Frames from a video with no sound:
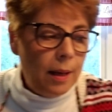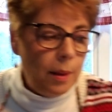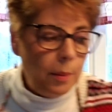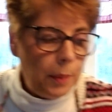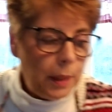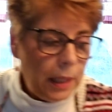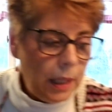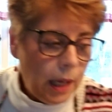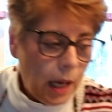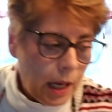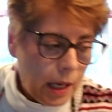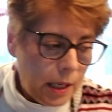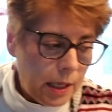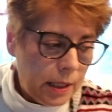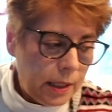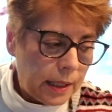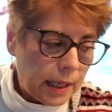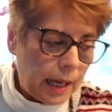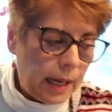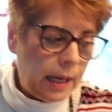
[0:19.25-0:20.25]

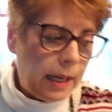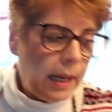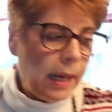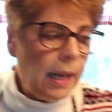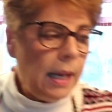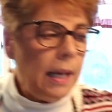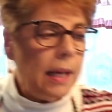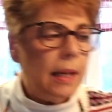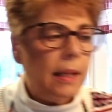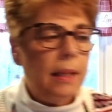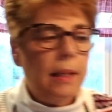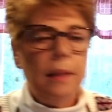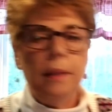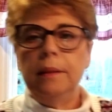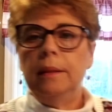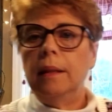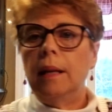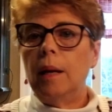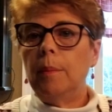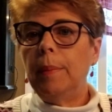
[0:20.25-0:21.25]
because I had
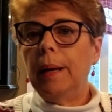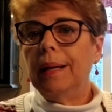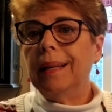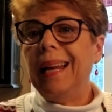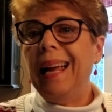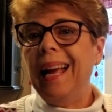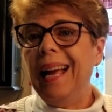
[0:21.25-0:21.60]
about